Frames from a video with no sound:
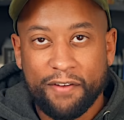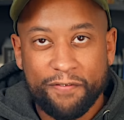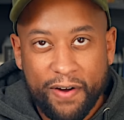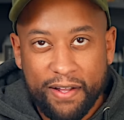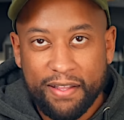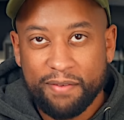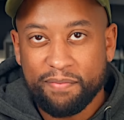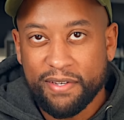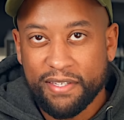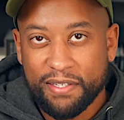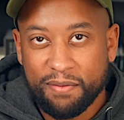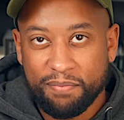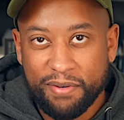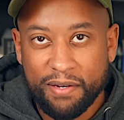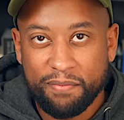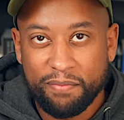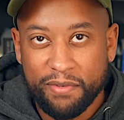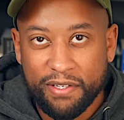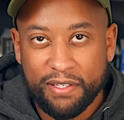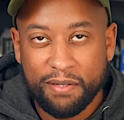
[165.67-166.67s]
if all it means to be
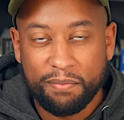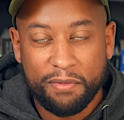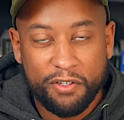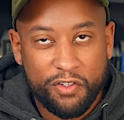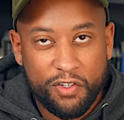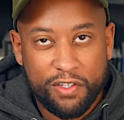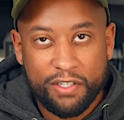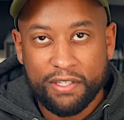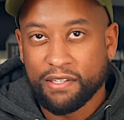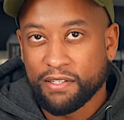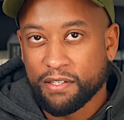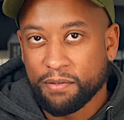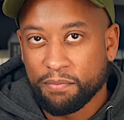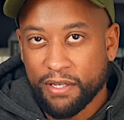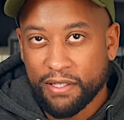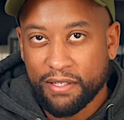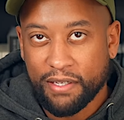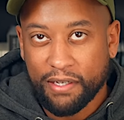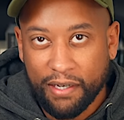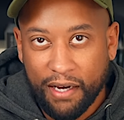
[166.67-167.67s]
a Muslim is just to
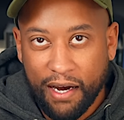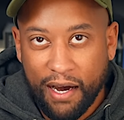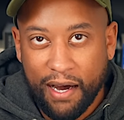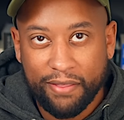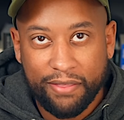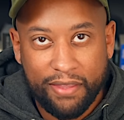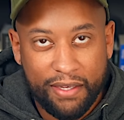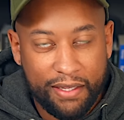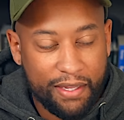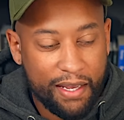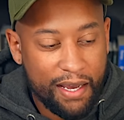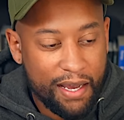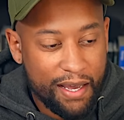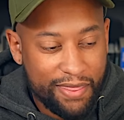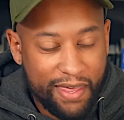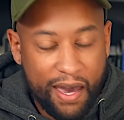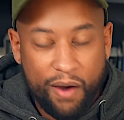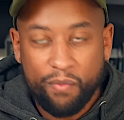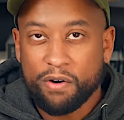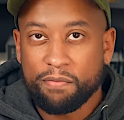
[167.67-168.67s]
submit to God, then
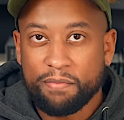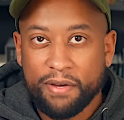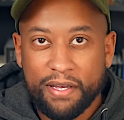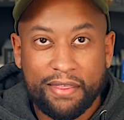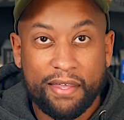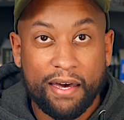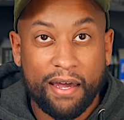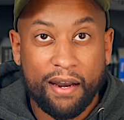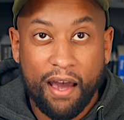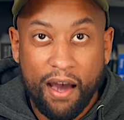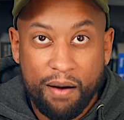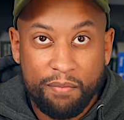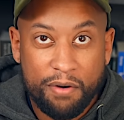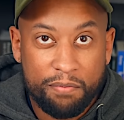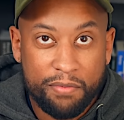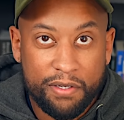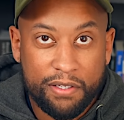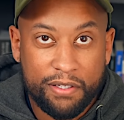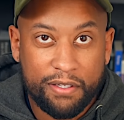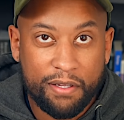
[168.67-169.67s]
that would mean that I'm a
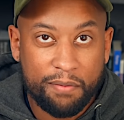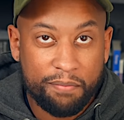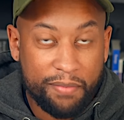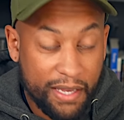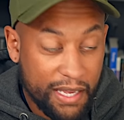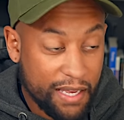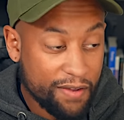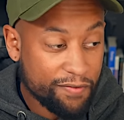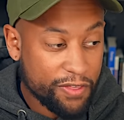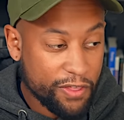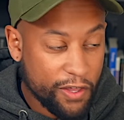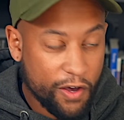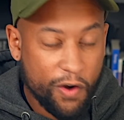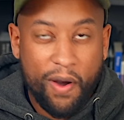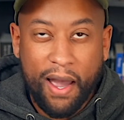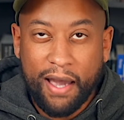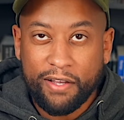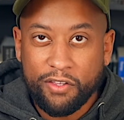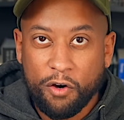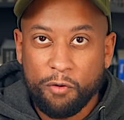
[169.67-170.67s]
Muslim, even though
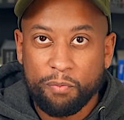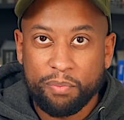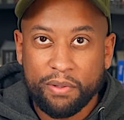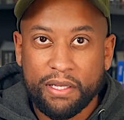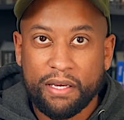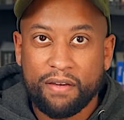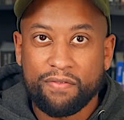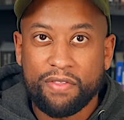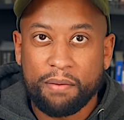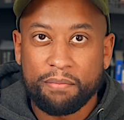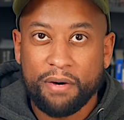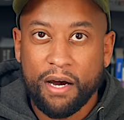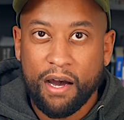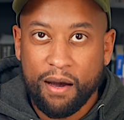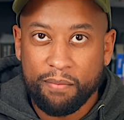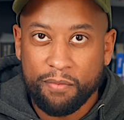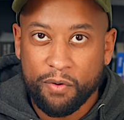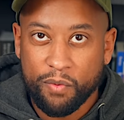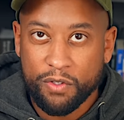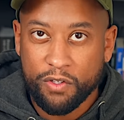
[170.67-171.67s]
I don't believe that
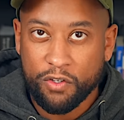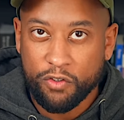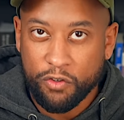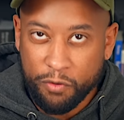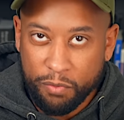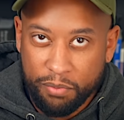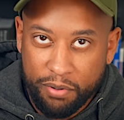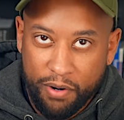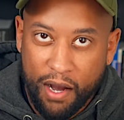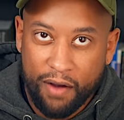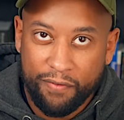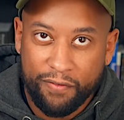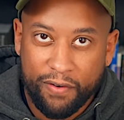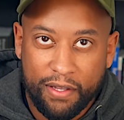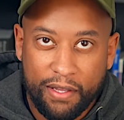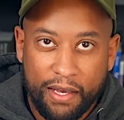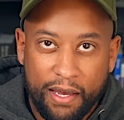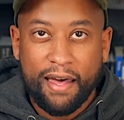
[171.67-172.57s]
Muhammad was a true prophet.